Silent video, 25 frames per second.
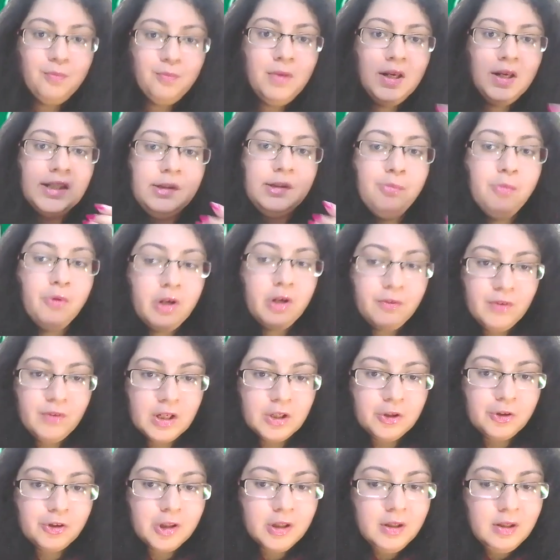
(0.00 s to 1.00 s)
Best
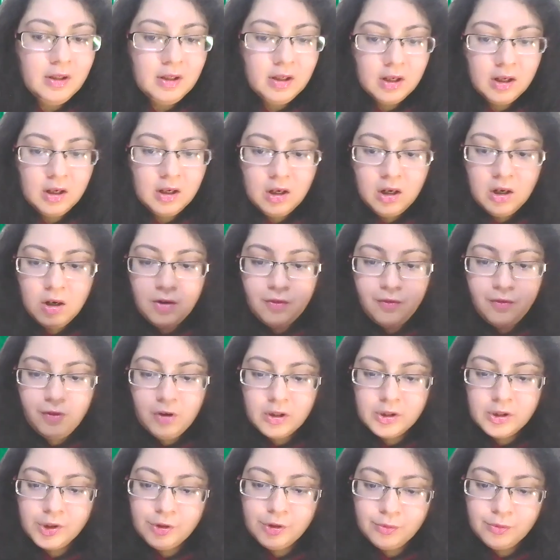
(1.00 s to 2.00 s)
motivation
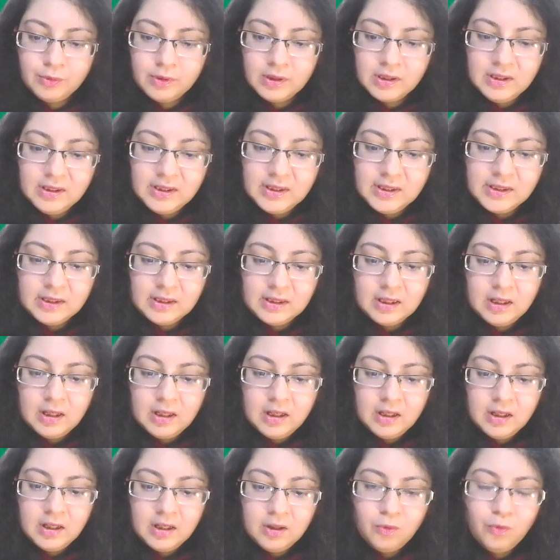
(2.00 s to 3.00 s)
for students
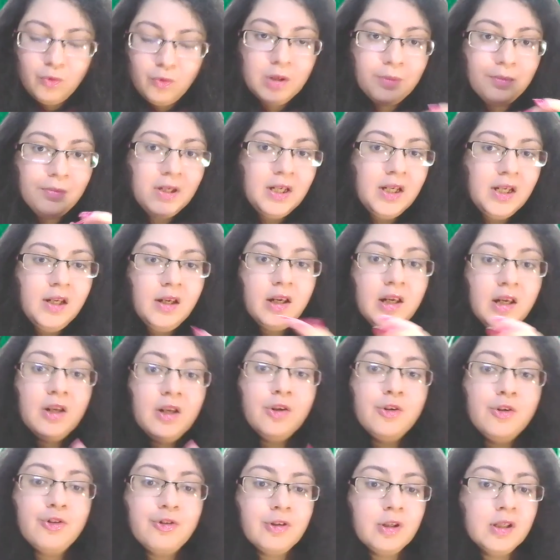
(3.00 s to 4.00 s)
would be
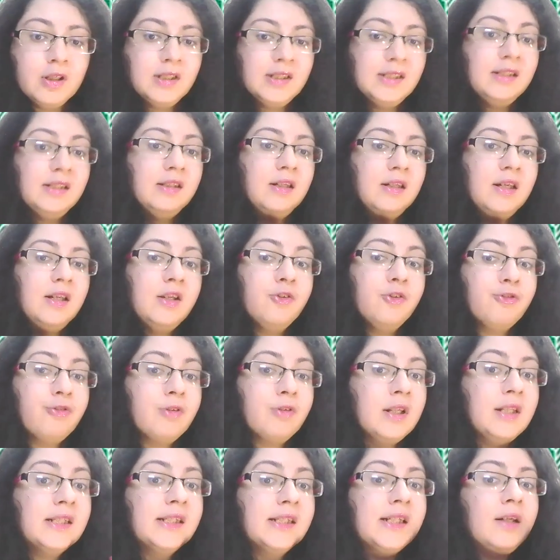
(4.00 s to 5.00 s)

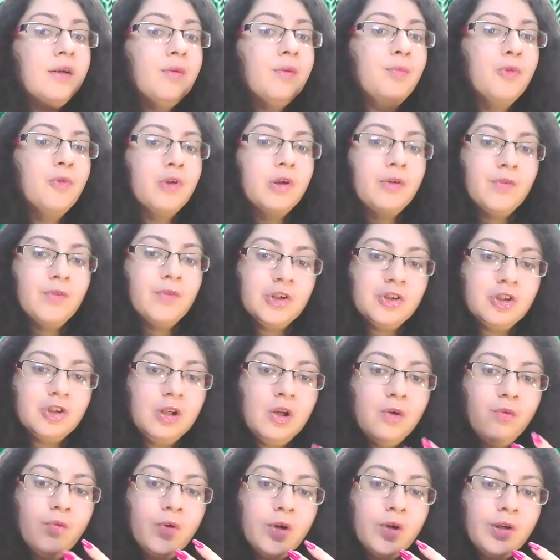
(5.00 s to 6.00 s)
intrinsic
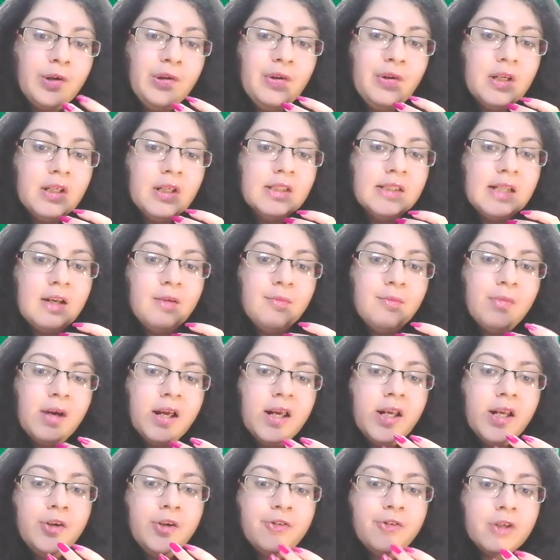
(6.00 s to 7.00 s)
motivation. Now, what do you understand
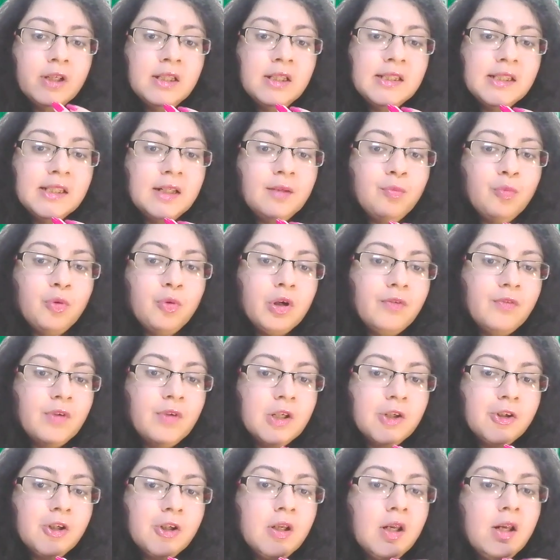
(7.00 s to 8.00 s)
by intrinsic
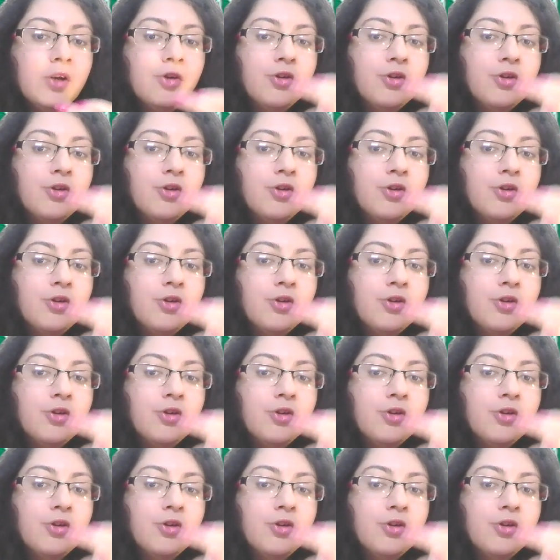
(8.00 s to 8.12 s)
motivation?